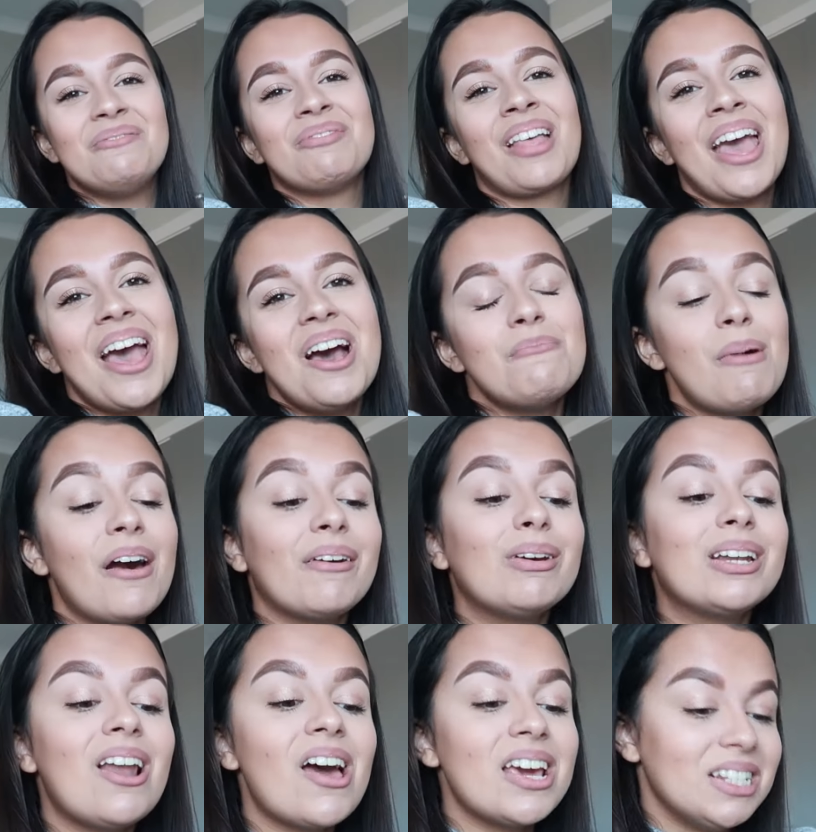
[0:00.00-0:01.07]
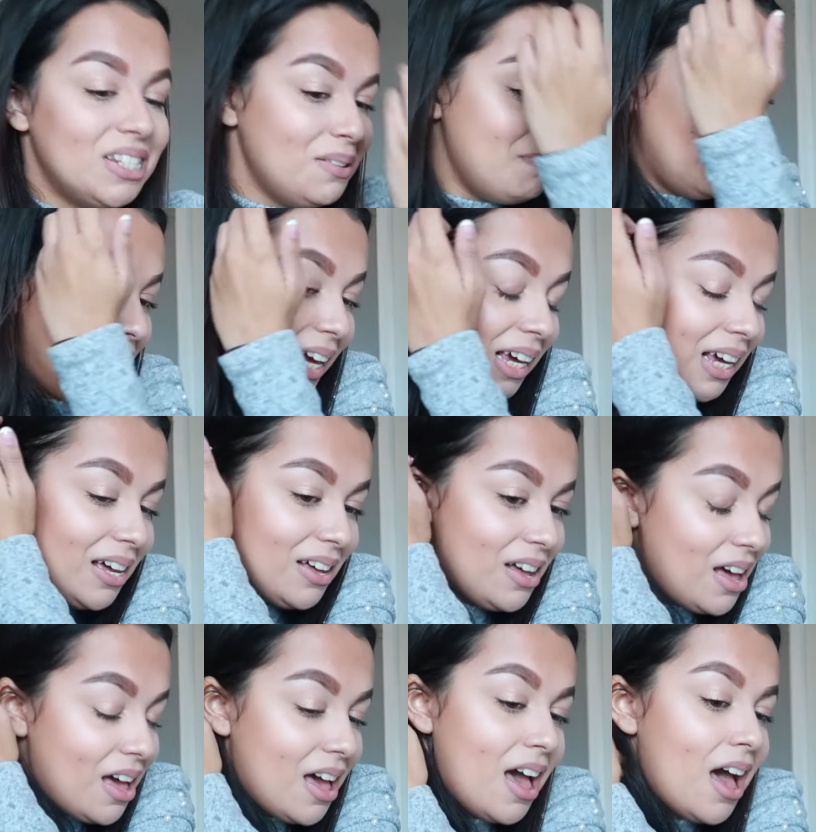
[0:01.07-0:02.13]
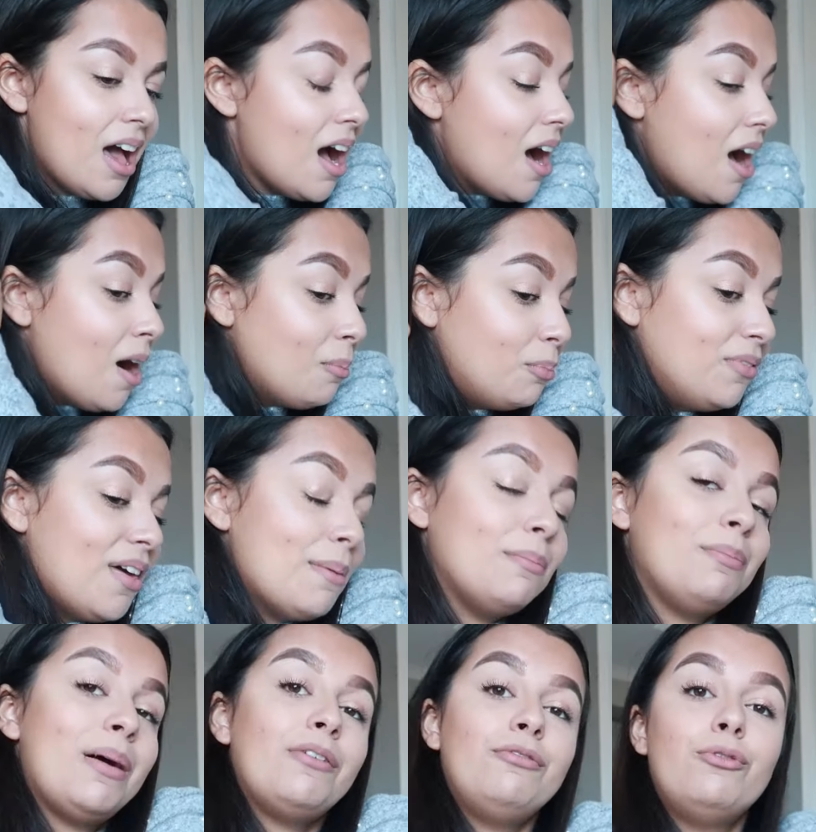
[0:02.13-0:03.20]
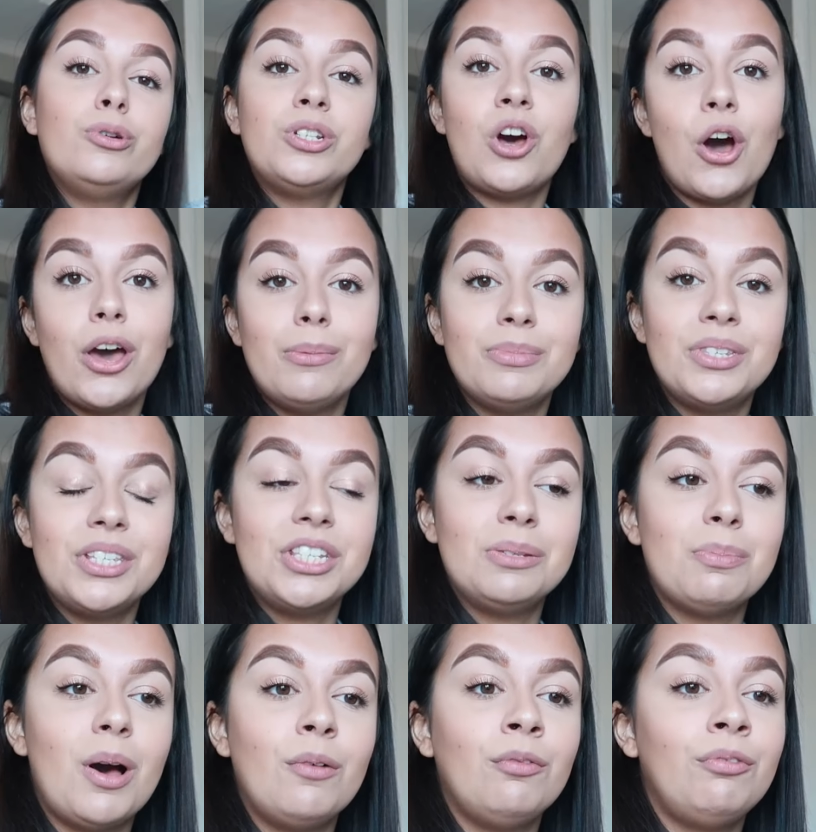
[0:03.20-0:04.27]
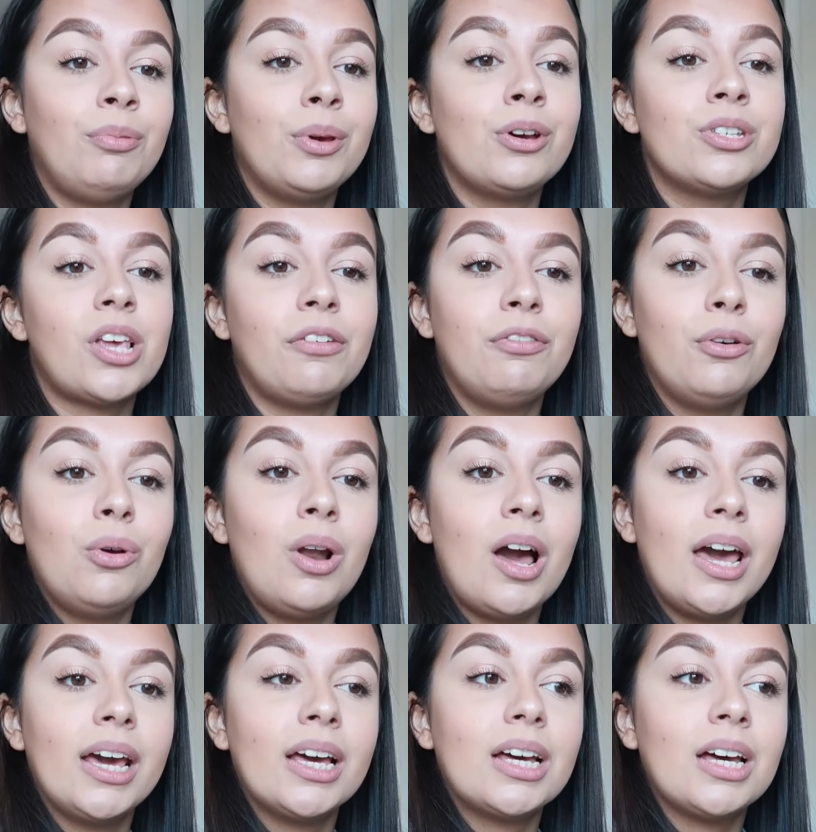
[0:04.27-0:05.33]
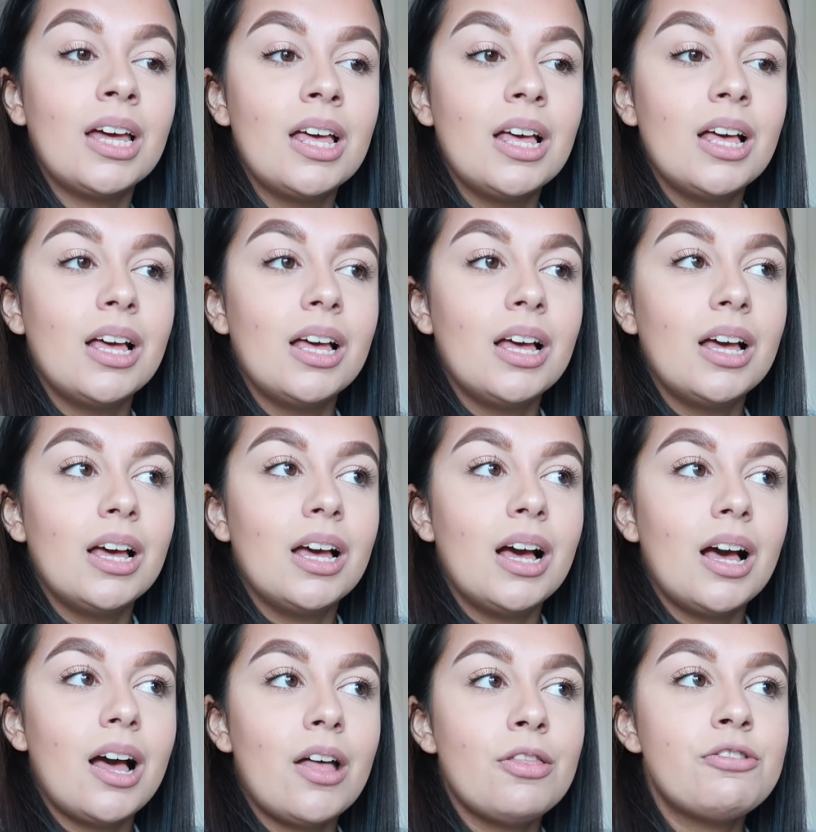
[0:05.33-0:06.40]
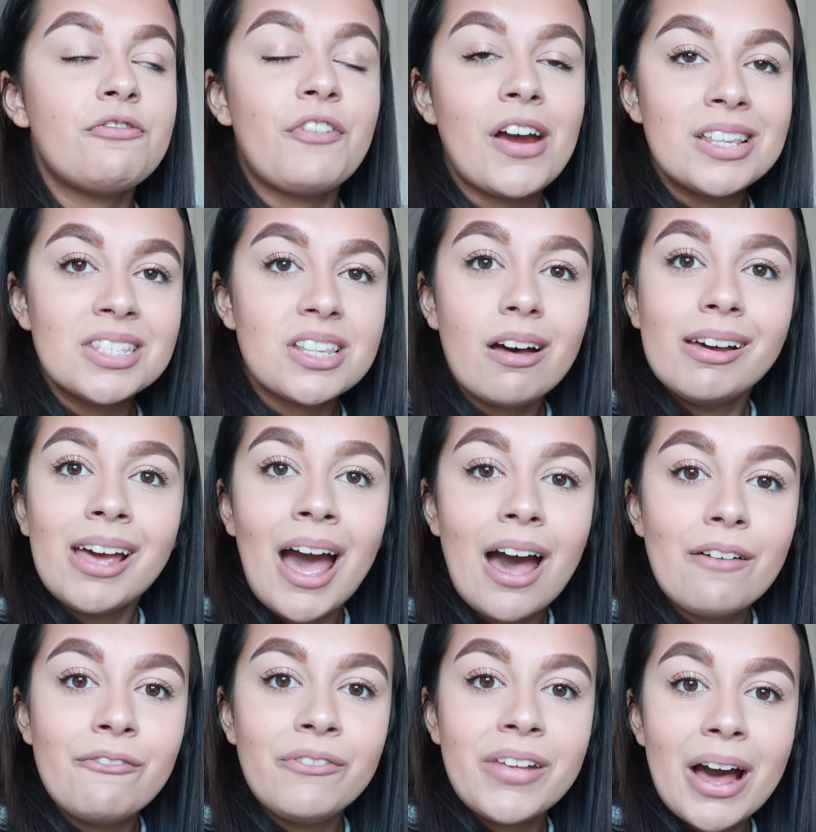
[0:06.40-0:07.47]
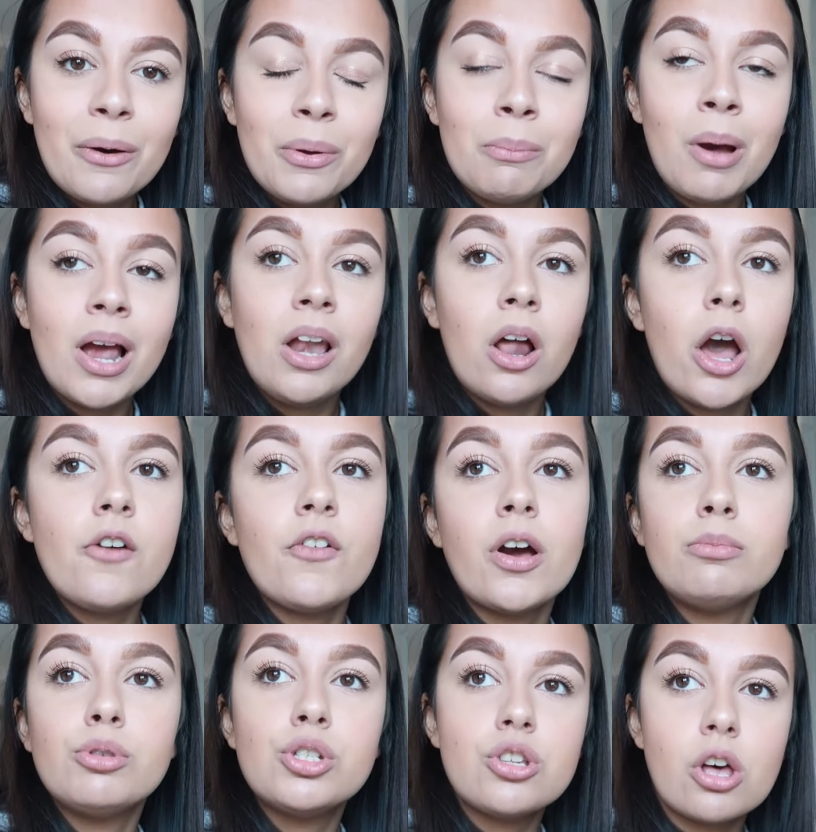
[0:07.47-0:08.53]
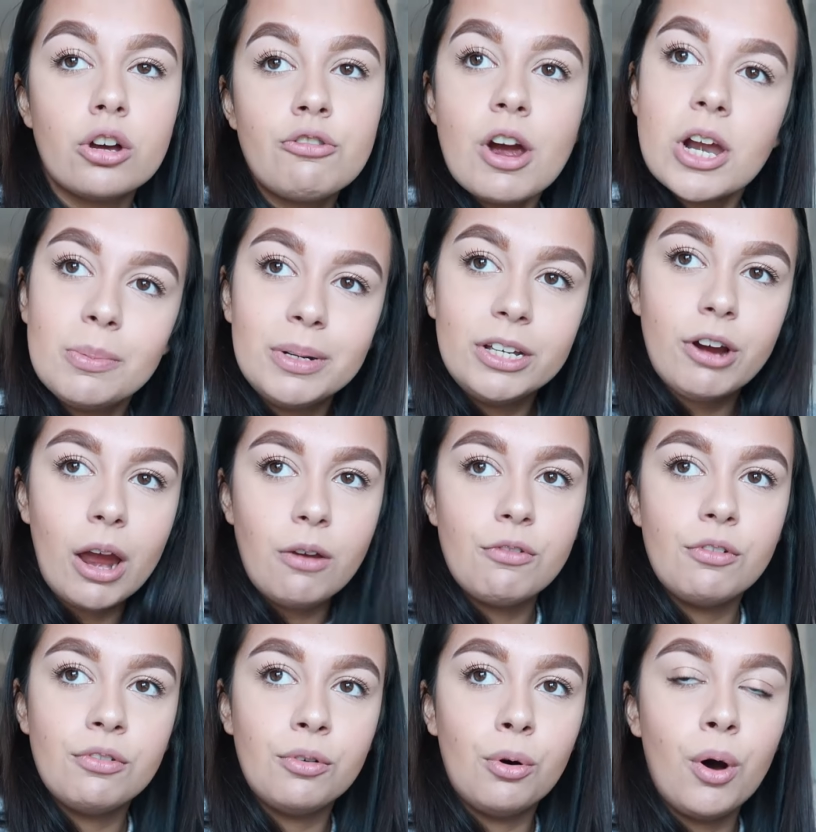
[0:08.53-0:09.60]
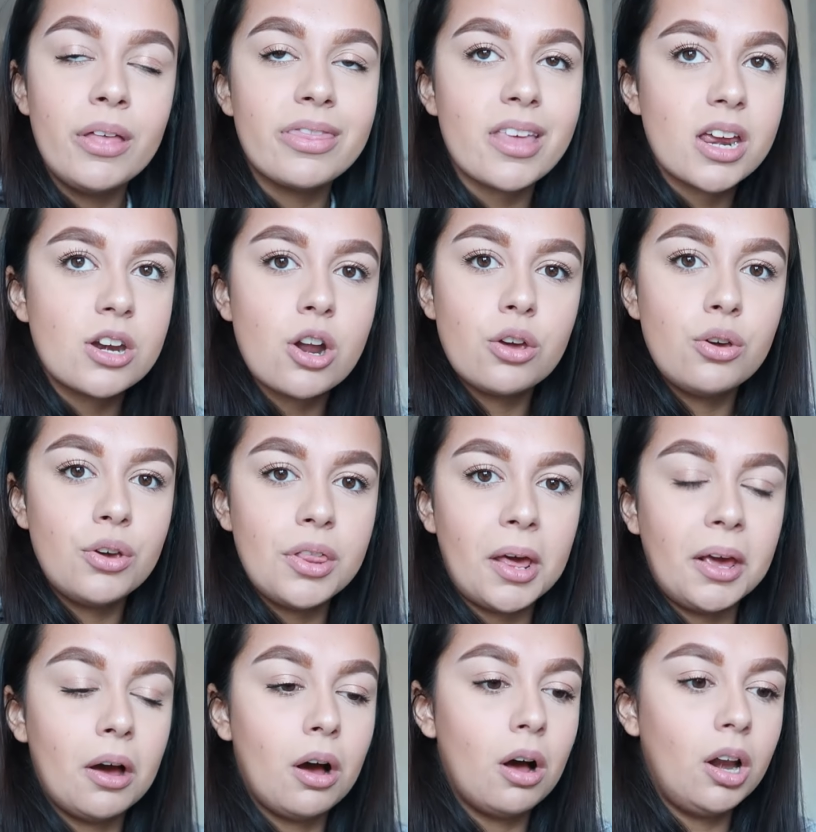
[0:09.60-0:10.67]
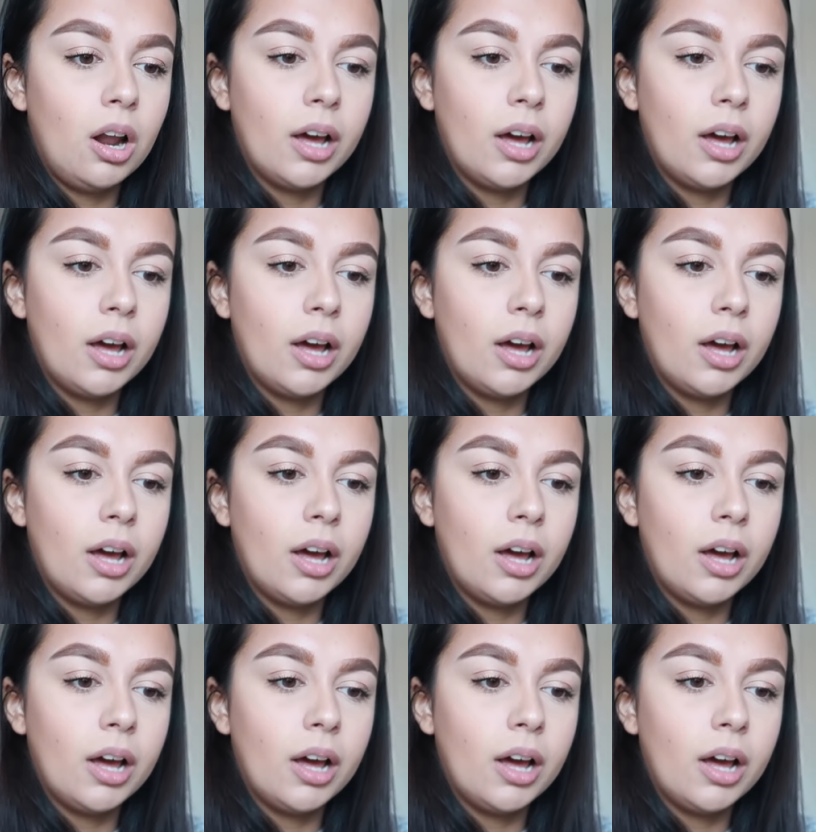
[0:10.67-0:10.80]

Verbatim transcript: um, but I would like to meet up with them about four times this month because I feel like the friends that I have now in my life, I'm so incredibly grateful for, and they know who they are.